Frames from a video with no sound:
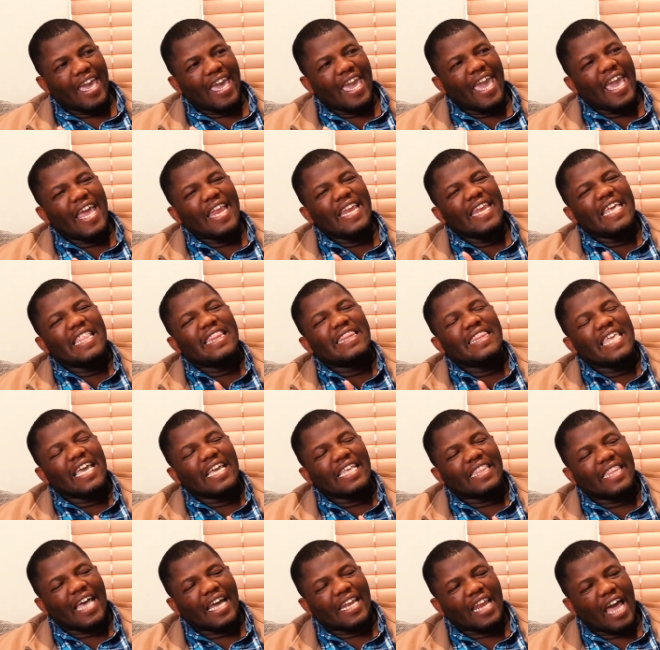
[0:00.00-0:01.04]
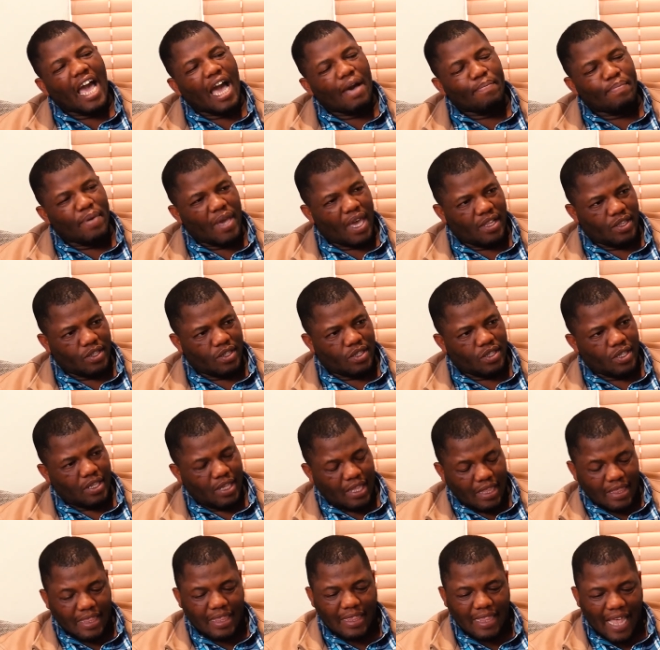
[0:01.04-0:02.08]
anything that happens
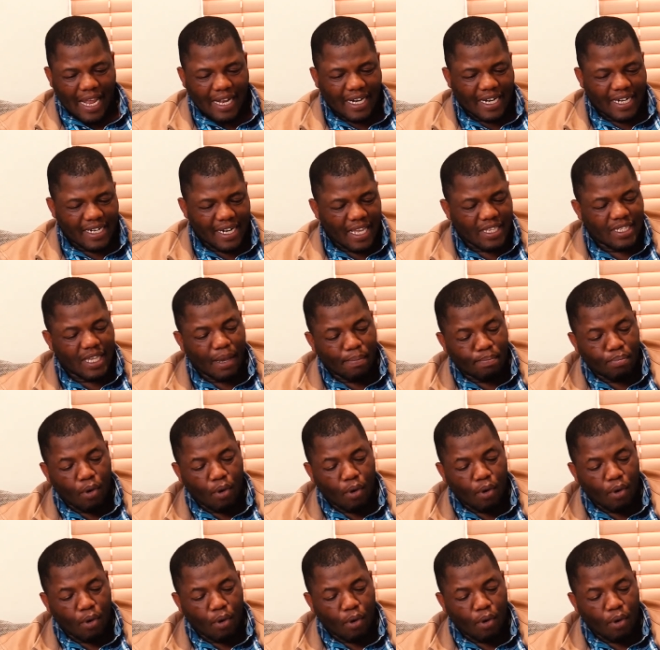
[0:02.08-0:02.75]
that creates a